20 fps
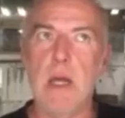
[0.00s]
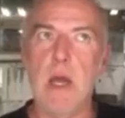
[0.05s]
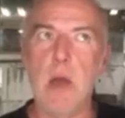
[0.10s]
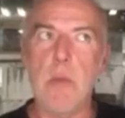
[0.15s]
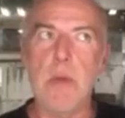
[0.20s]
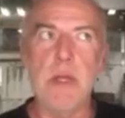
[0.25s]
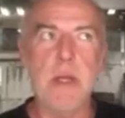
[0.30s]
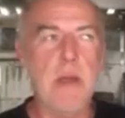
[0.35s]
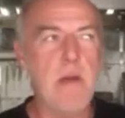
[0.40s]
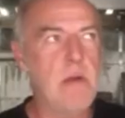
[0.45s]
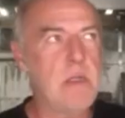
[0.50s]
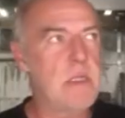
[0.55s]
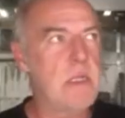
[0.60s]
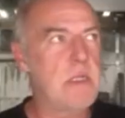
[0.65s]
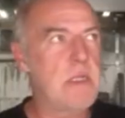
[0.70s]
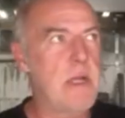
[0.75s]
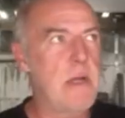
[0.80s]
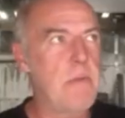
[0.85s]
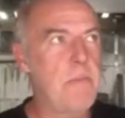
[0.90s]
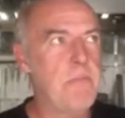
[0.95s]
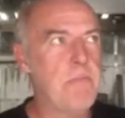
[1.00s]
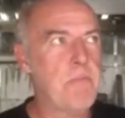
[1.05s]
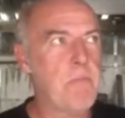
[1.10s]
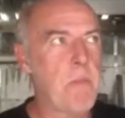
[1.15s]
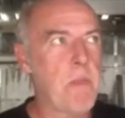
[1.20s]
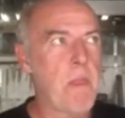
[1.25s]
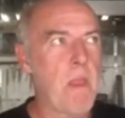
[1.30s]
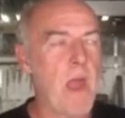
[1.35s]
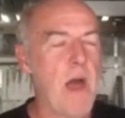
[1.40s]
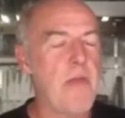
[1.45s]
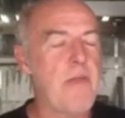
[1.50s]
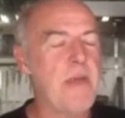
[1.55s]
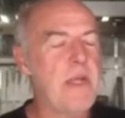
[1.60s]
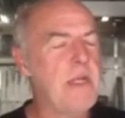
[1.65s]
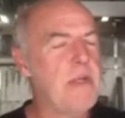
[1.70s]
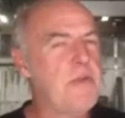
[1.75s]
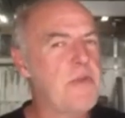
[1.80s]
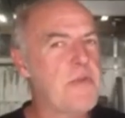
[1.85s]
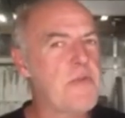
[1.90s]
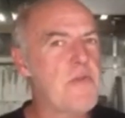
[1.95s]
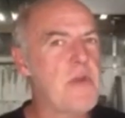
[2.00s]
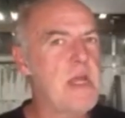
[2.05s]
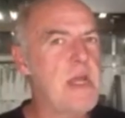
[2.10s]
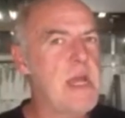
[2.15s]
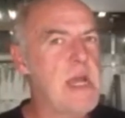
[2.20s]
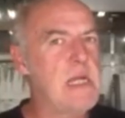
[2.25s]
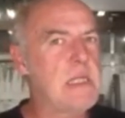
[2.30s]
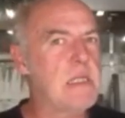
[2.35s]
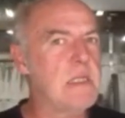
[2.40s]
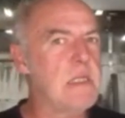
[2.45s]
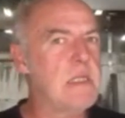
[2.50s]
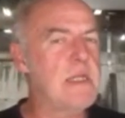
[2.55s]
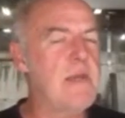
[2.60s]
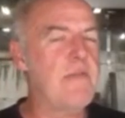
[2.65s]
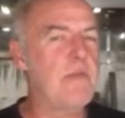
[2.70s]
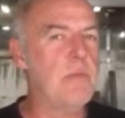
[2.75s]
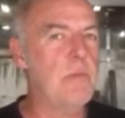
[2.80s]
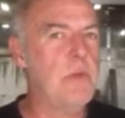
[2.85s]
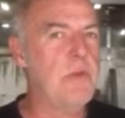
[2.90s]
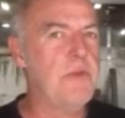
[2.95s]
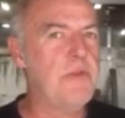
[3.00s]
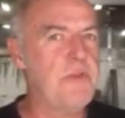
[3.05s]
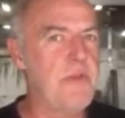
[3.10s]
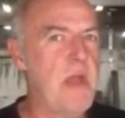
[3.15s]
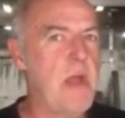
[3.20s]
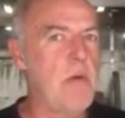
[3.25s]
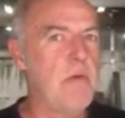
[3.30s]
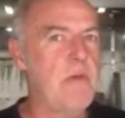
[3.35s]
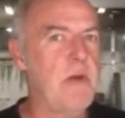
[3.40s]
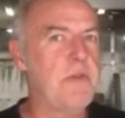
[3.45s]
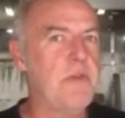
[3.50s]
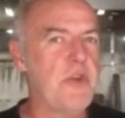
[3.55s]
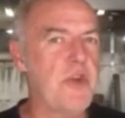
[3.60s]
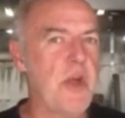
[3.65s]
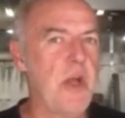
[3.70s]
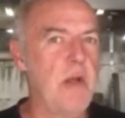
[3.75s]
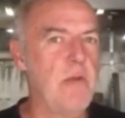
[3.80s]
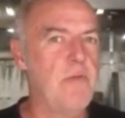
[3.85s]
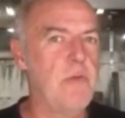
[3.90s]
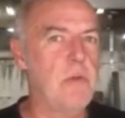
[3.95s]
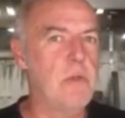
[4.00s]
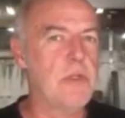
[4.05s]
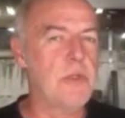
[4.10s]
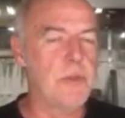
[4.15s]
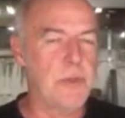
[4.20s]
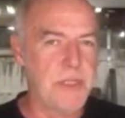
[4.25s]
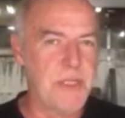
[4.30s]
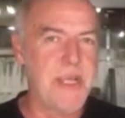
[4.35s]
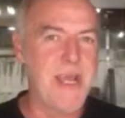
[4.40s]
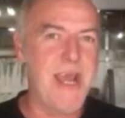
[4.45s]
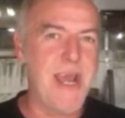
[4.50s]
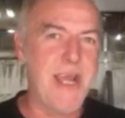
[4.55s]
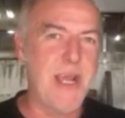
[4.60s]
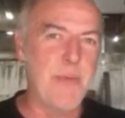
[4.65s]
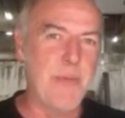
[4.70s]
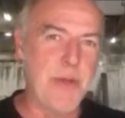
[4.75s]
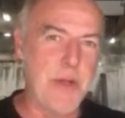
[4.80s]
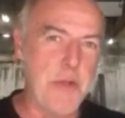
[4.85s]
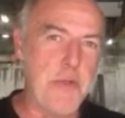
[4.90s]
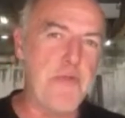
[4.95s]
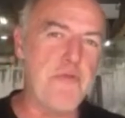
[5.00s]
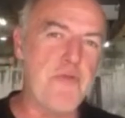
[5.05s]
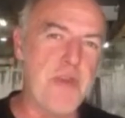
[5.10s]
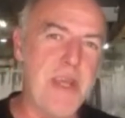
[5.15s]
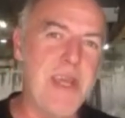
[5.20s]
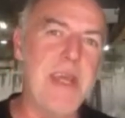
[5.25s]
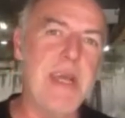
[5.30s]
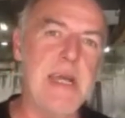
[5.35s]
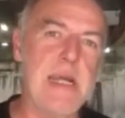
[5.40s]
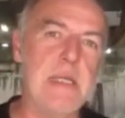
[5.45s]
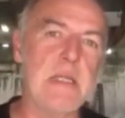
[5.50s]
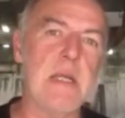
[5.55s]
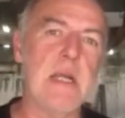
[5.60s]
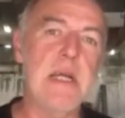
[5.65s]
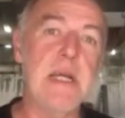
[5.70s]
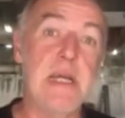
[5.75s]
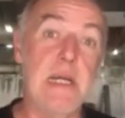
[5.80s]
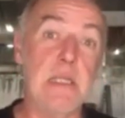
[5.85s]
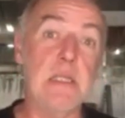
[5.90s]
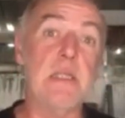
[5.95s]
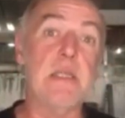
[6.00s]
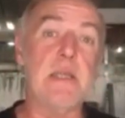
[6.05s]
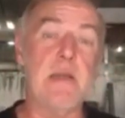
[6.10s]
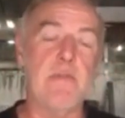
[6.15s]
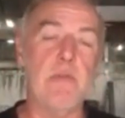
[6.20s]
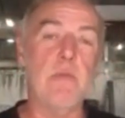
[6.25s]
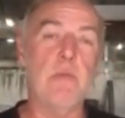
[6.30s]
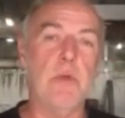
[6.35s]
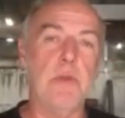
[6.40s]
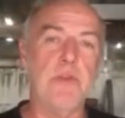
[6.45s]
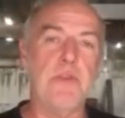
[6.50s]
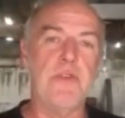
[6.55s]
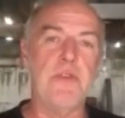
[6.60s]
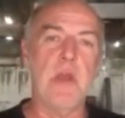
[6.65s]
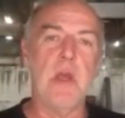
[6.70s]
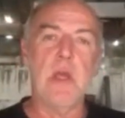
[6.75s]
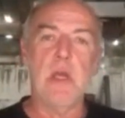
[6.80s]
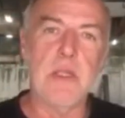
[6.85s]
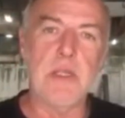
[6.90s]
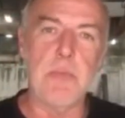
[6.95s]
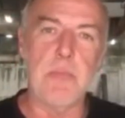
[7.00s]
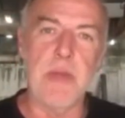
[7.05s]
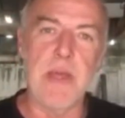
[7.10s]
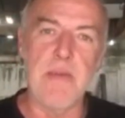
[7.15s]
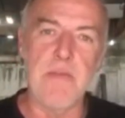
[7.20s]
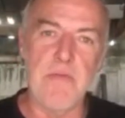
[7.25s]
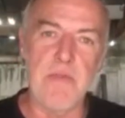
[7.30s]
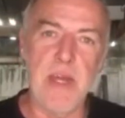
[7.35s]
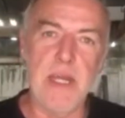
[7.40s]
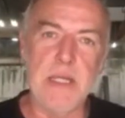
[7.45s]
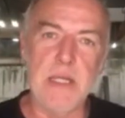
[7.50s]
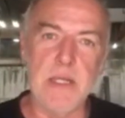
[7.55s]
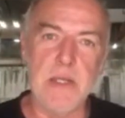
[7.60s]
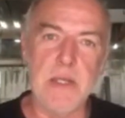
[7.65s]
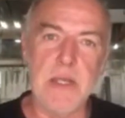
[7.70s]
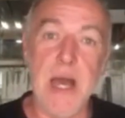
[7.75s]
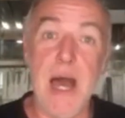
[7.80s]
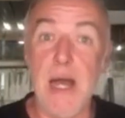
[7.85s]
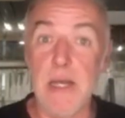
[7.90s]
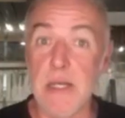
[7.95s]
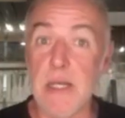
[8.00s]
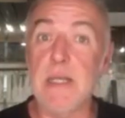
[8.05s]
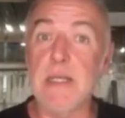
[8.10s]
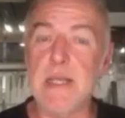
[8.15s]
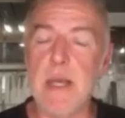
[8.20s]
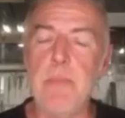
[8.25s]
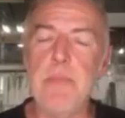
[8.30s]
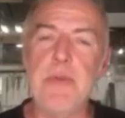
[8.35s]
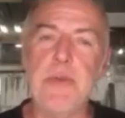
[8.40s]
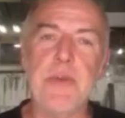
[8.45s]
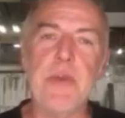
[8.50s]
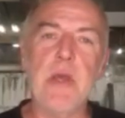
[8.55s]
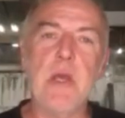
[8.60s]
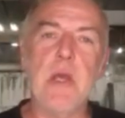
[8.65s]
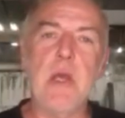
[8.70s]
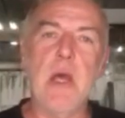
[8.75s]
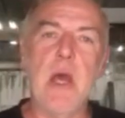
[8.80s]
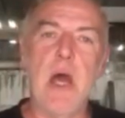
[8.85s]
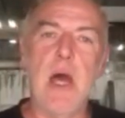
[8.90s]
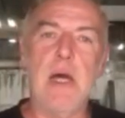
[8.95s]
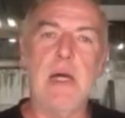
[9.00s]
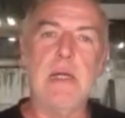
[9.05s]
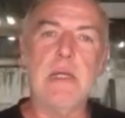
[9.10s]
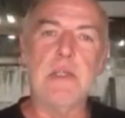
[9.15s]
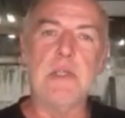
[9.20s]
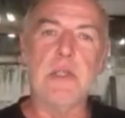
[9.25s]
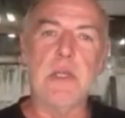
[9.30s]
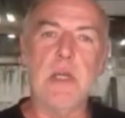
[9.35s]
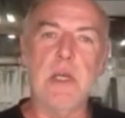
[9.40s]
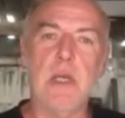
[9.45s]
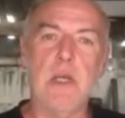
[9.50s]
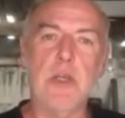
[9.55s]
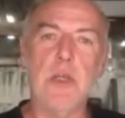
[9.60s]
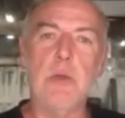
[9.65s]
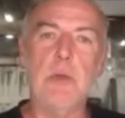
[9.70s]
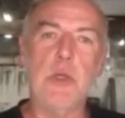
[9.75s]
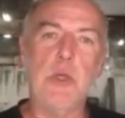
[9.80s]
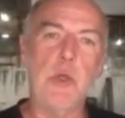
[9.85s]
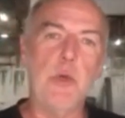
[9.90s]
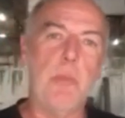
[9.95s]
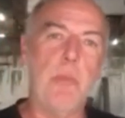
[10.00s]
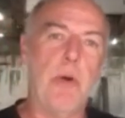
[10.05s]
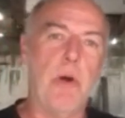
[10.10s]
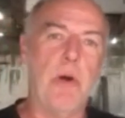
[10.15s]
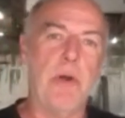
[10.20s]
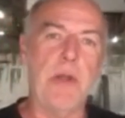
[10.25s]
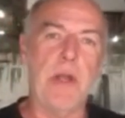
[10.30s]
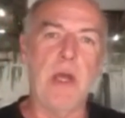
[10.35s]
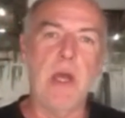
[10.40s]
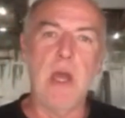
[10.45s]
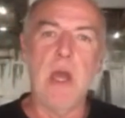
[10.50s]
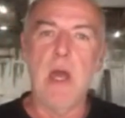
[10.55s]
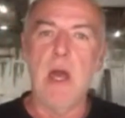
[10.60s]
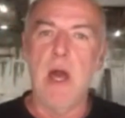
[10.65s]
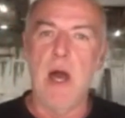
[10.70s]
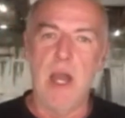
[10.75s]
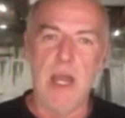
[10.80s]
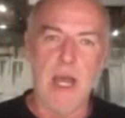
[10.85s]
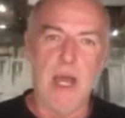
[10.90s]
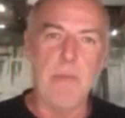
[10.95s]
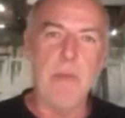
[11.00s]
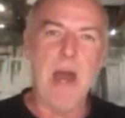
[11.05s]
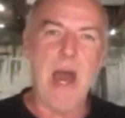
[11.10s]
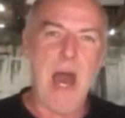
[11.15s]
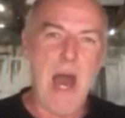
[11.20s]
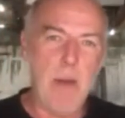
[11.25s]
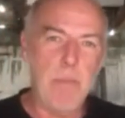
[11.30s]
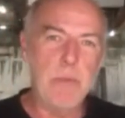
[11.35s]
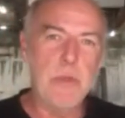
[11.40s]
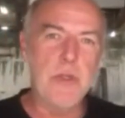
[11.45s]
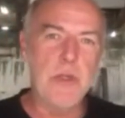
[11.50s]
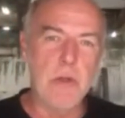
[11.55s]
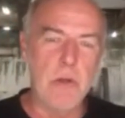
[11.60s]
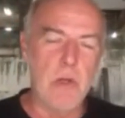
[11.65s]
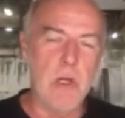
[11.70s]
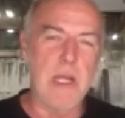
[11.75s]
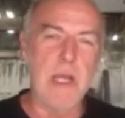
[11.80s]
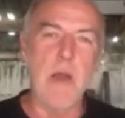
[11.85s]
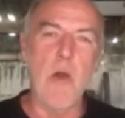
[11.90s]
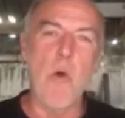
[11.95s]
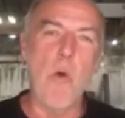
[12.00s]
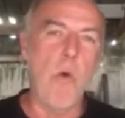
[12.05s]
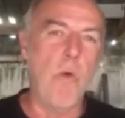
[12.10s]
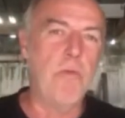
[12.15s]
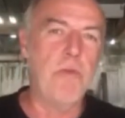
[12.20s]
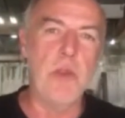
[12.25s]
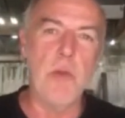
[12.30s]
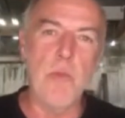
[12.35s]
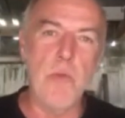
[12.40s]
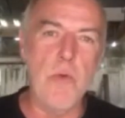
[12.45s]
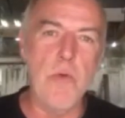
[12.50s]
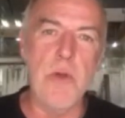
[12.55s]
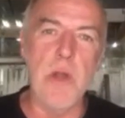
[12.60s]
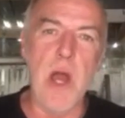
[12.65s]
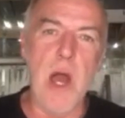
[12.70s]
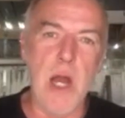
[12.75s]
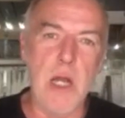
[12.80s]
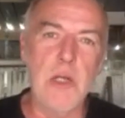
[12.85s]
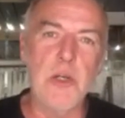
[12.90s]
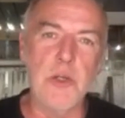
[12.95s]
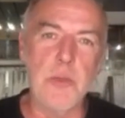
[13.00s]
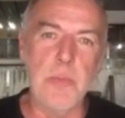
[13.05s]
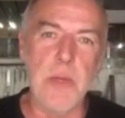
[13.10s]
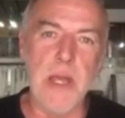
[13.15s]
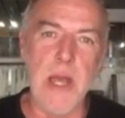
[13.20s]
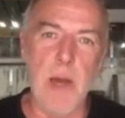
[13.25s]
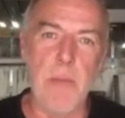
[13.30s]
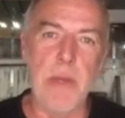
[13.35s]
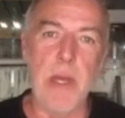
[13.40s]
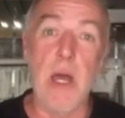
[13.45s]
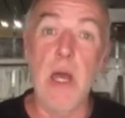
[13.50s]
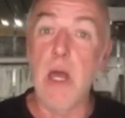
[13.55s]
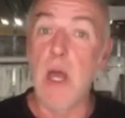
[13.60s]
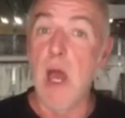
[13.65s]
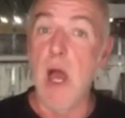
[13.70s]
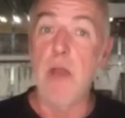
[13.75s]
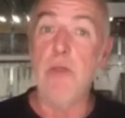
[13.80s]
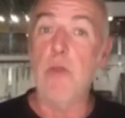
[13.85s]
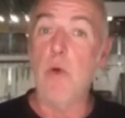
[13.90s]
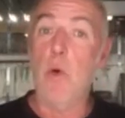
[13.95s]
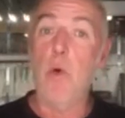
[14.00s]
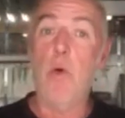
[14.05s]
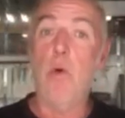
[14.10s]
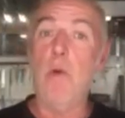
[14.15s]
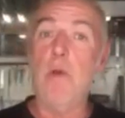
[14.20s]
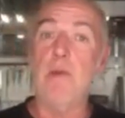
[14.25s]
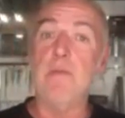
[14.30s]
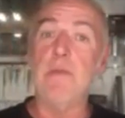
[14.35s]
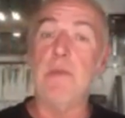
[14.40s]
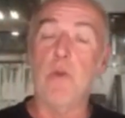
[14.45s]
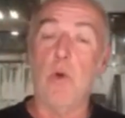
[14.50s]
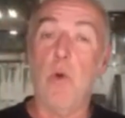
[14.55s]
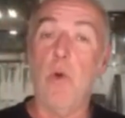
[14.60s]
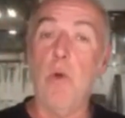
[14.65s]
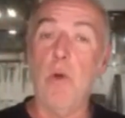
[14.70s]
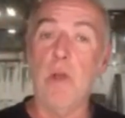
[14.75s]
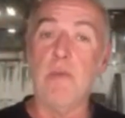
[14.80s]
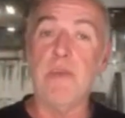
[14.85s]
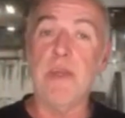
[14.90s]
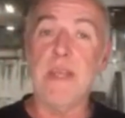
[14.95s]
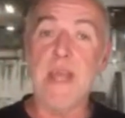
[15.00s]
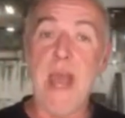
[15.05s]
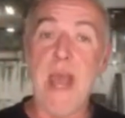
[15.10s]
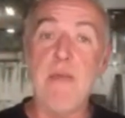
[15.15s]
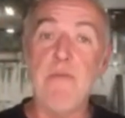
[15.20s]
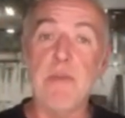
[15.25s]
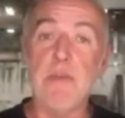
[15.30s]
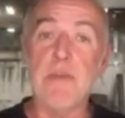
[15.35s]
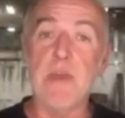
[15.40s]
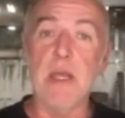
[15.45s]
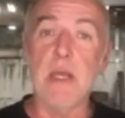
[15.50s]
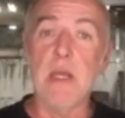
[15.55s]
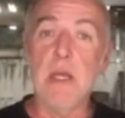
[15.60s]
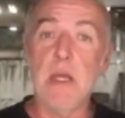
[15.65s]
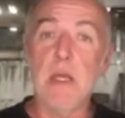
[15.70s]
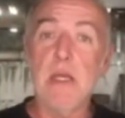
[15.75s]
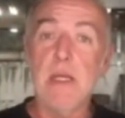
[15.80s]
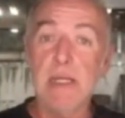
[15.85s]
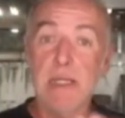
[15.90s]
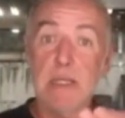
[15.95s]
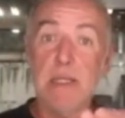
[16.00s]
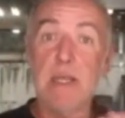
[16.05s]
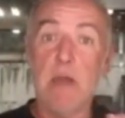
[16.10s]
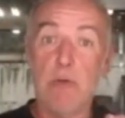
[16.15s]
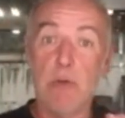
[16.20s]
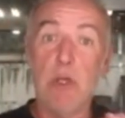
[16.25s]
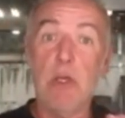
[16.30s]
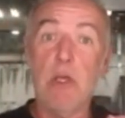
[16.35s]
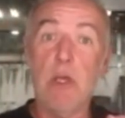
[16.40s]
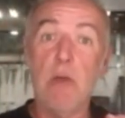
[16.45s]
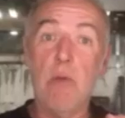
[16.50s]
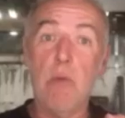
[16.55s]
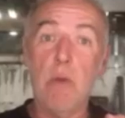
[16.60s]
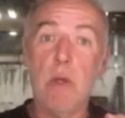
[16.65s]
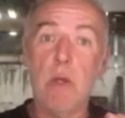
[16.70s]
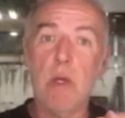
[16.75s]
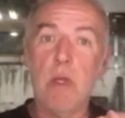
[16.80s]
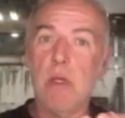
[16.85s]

how many years is it now? I think it's 3 years and 7 months now I've had the channel for, so it's taken me 3 years and 7 months to be invited and accepted as a YouTube partner, and I'm absolutely over the moon. I couldn't be happier, and the whole of it, everything is down to you.